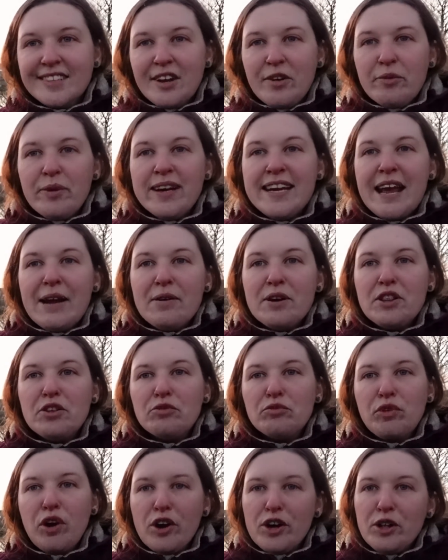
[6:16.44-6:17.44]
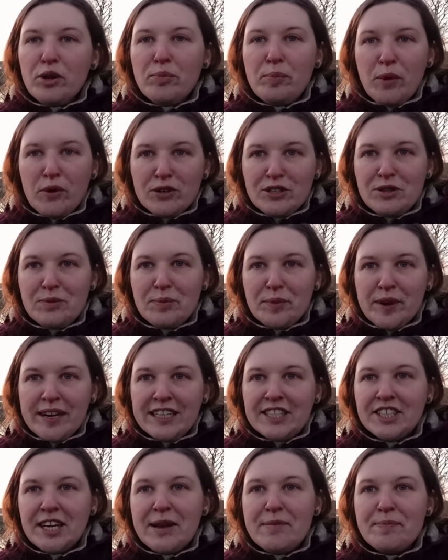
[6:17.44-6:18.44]
We're now at the Royal Border
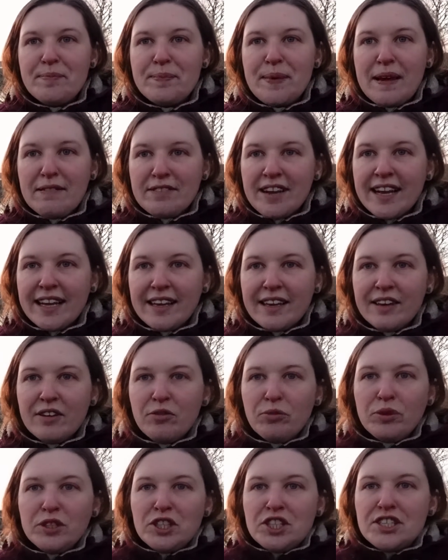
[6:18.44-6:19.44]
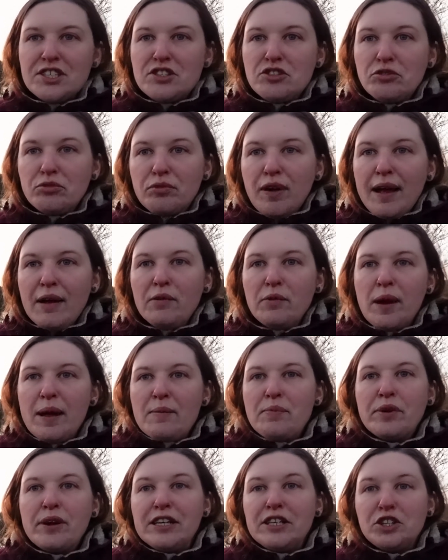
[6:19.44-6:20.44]
Bridge in Berwick, which is the railway
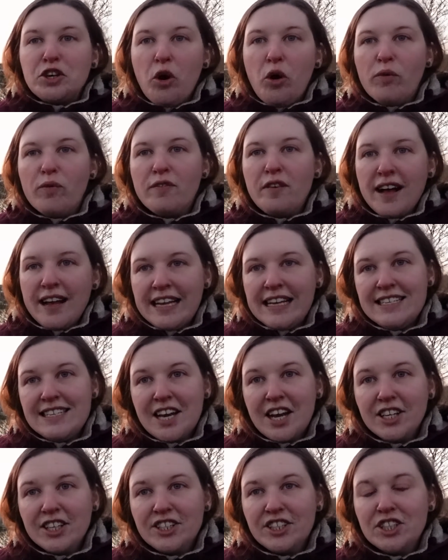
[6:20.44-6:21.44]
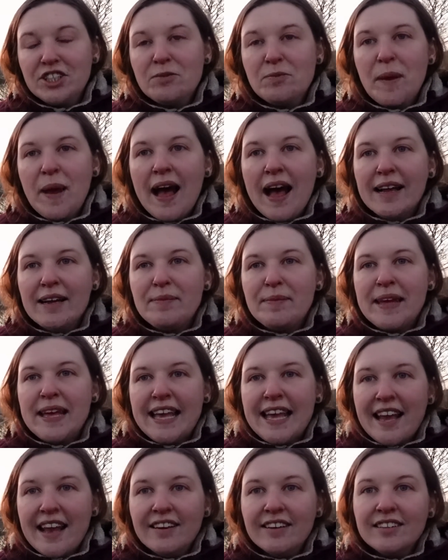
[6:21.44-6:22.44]
bridge or viaduct just behind me
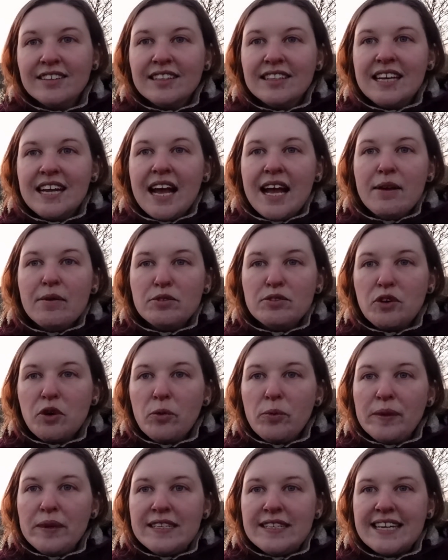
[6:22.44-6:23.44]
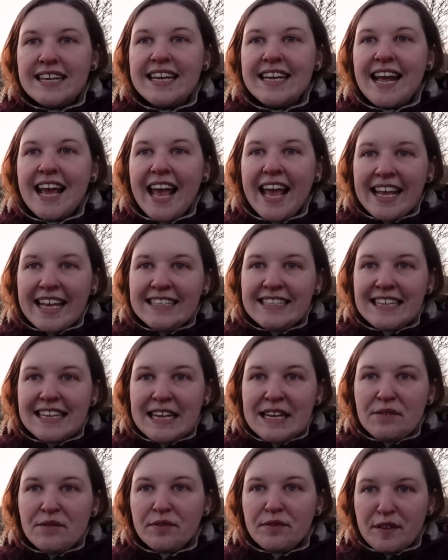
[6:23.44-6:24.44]
here. It was opened in
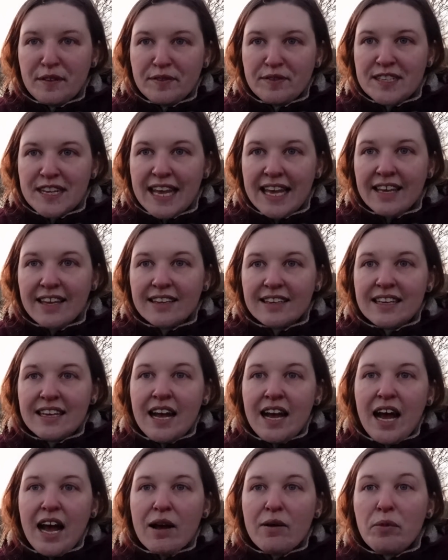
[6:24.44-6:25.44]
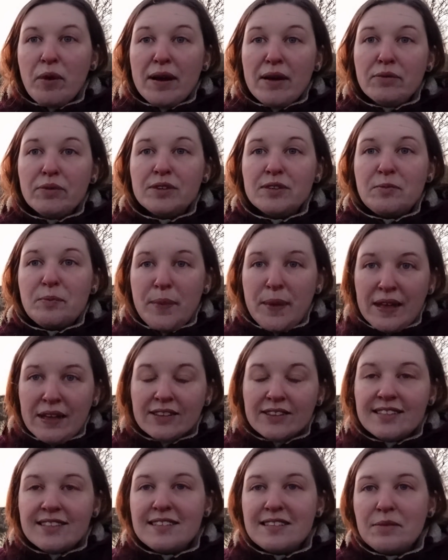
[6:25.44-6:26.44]
1850, and when it was
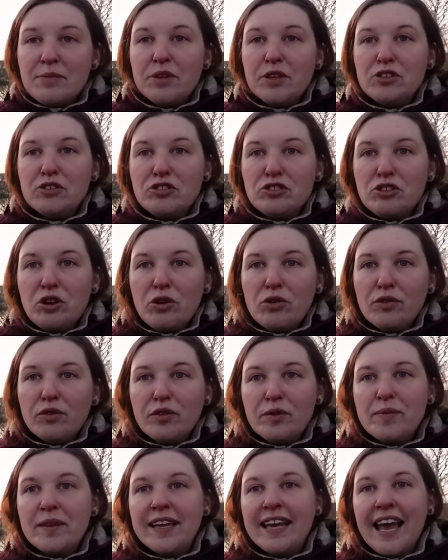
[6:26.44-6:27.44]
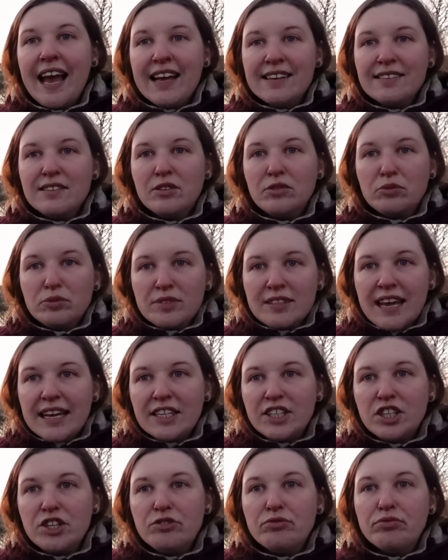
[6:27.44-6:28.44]
built, some of the stone from the castle was
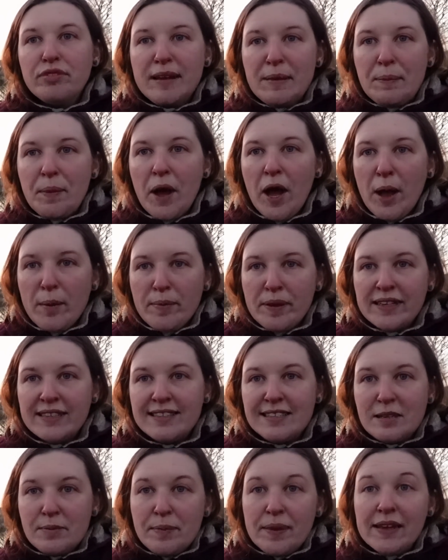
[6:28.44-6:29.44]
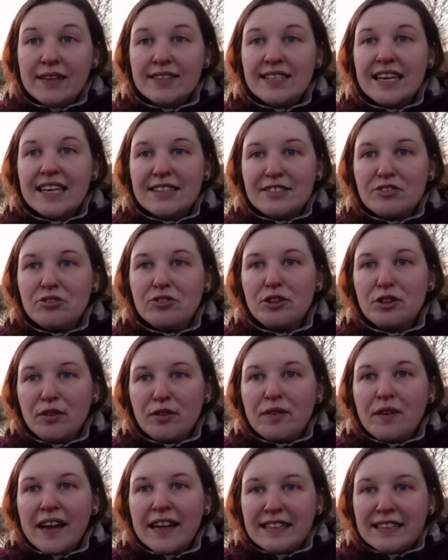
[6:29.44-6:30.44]
actually repurposed to build it, so you'll
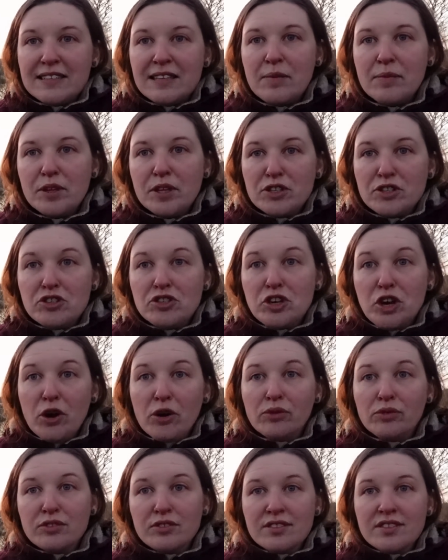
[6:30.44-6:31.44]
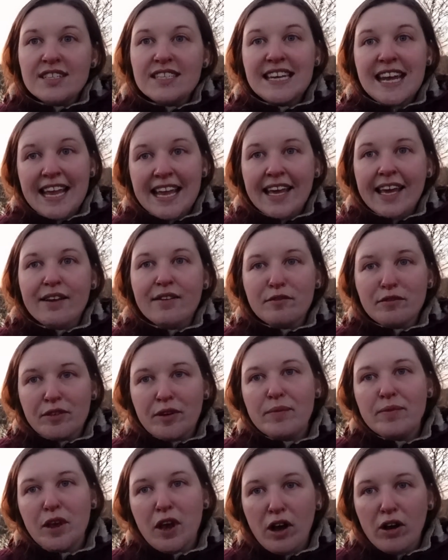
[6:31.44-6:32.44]
find some of the stones taken
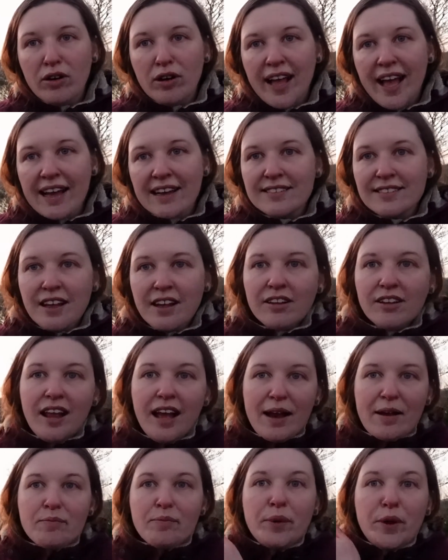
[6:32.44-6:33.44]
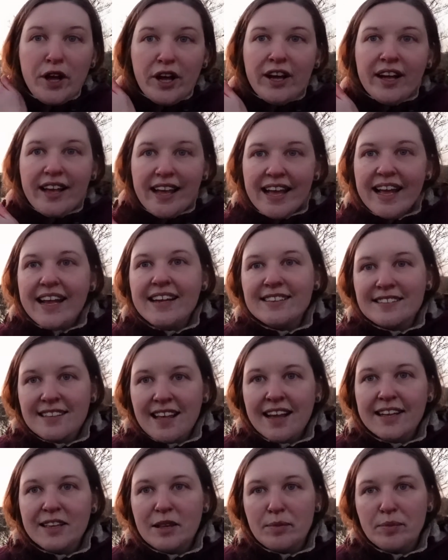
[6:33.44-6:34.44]
from the old castle and put
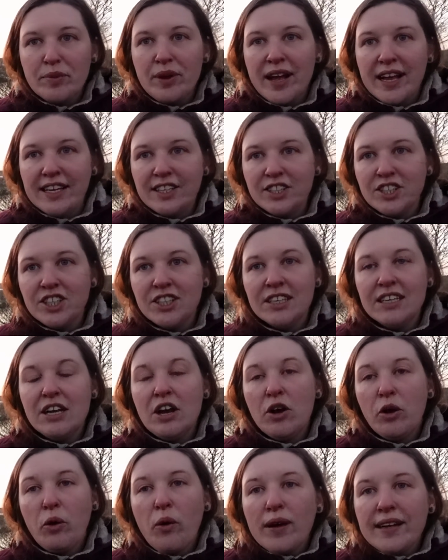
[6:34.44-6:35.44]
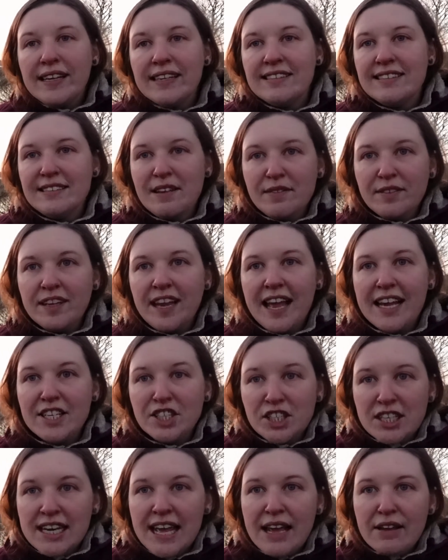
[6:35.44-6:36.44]
inside the bridge. Quite a civil
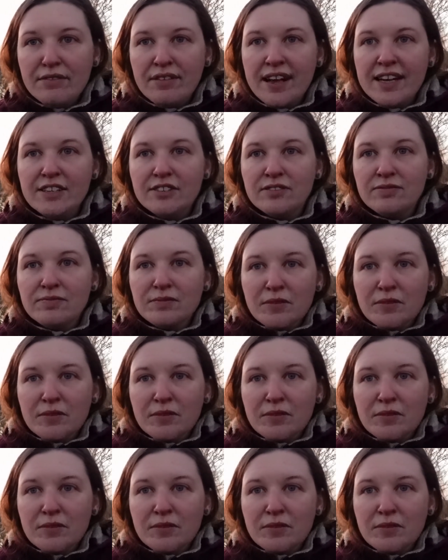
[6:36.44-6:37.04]
engineering